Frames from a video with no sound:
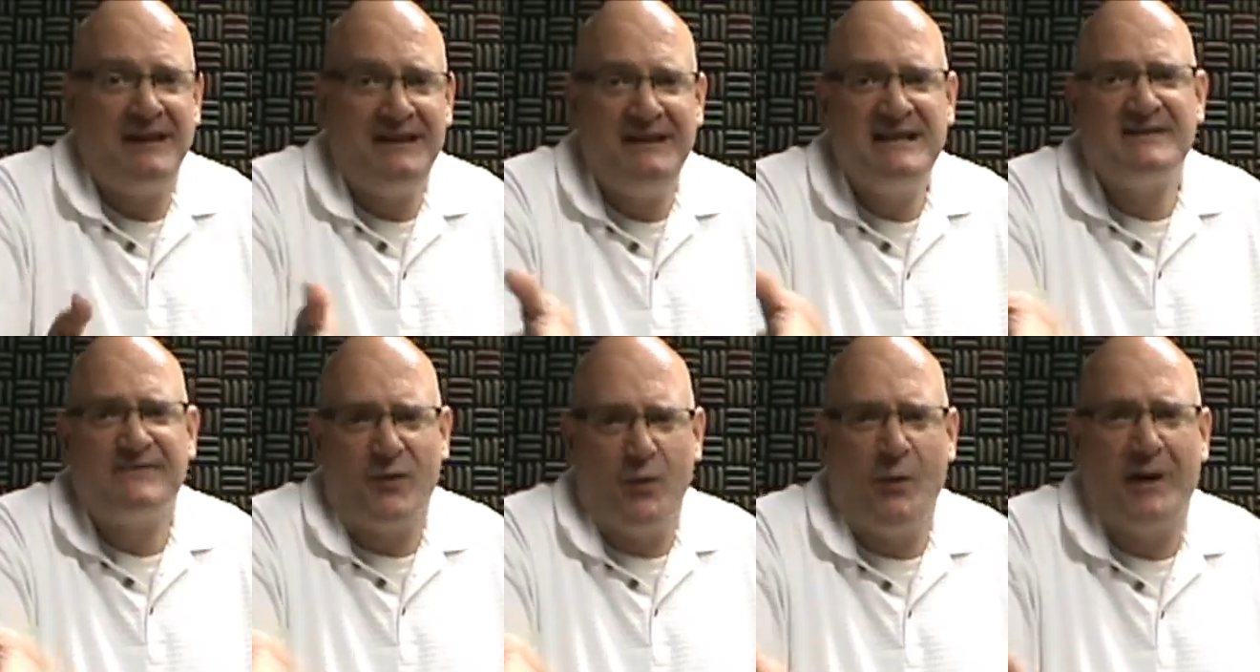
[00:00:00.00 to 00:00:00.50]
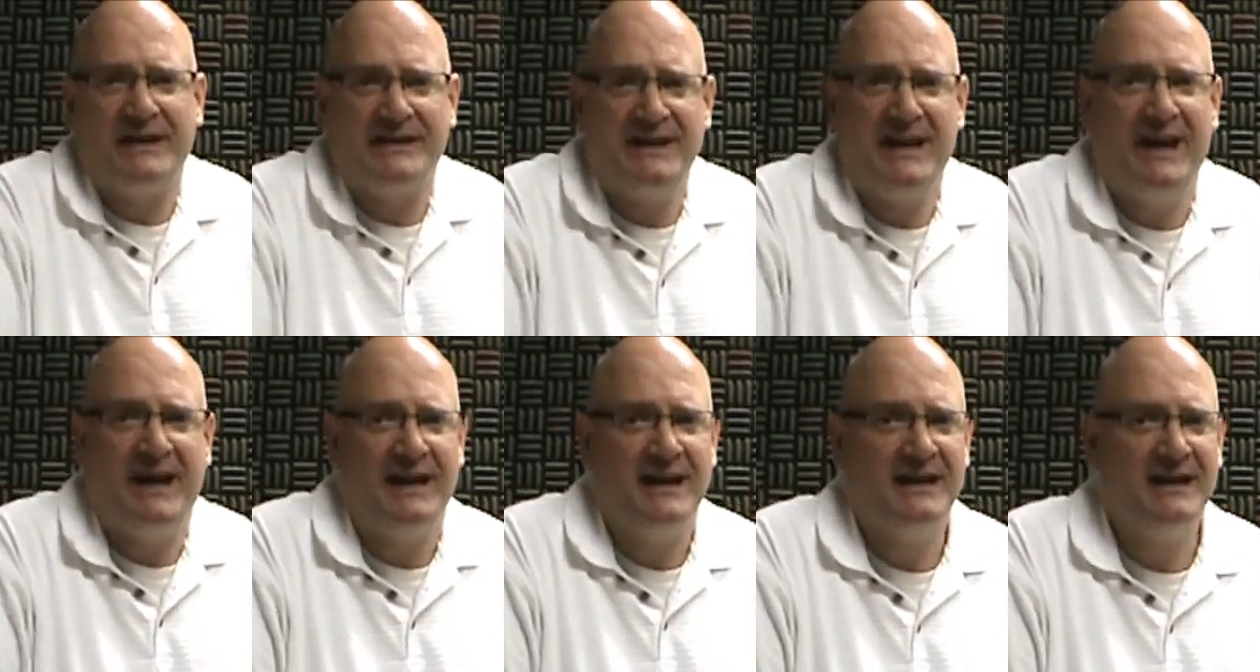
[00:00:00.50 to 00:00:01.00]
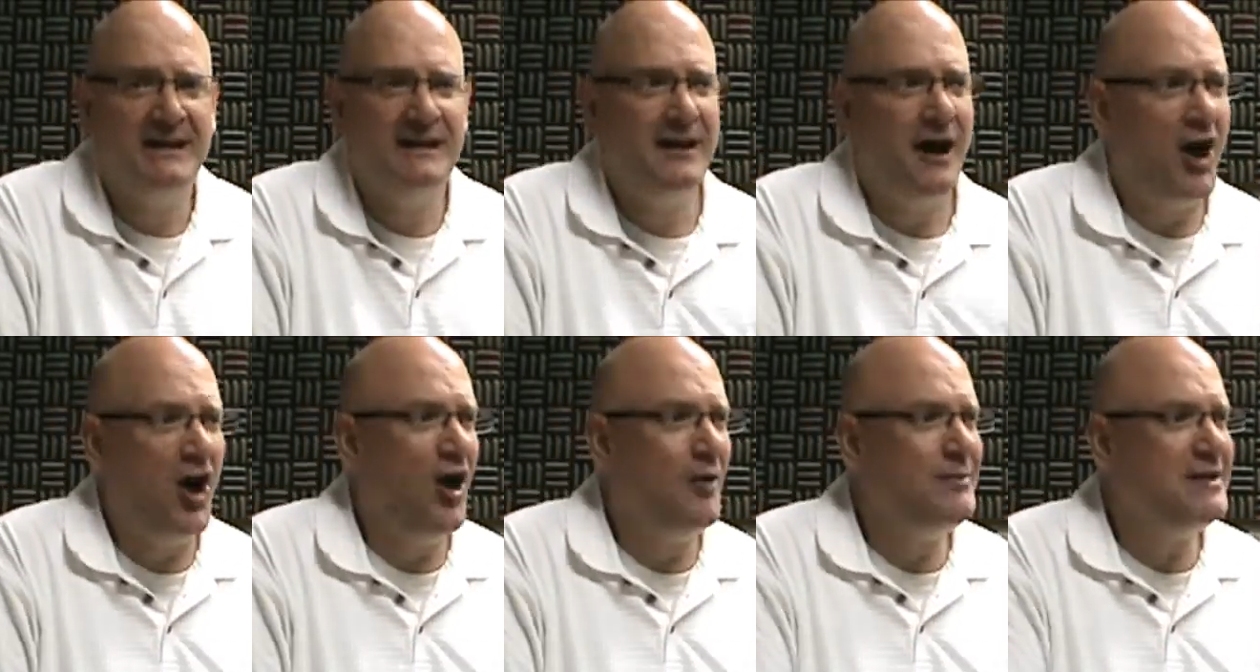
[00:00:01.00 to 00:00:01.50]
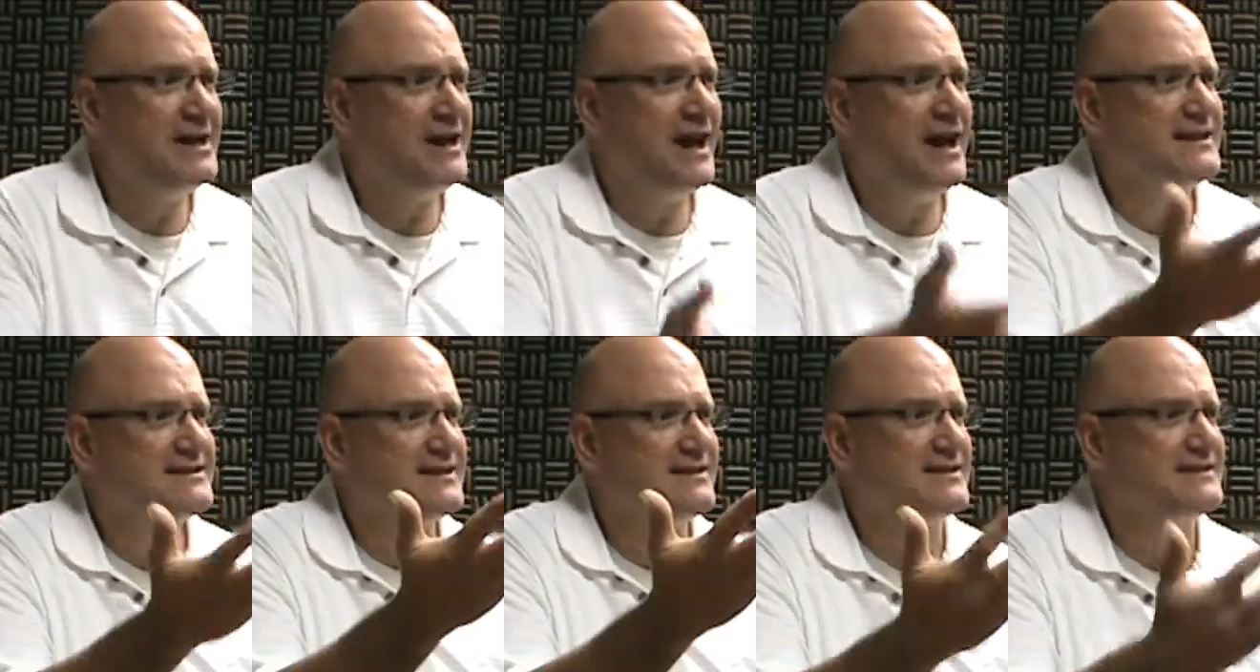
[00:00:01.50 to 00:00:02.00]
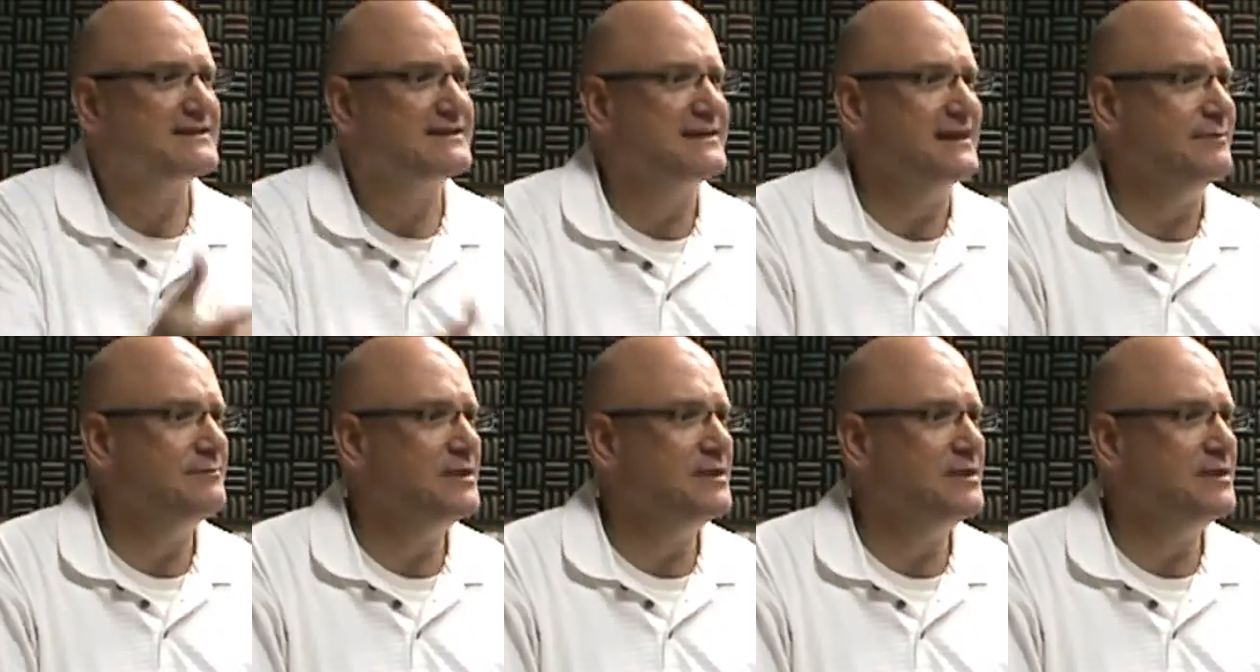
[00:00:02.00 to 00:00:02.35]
at least for one day. All because of the Zip.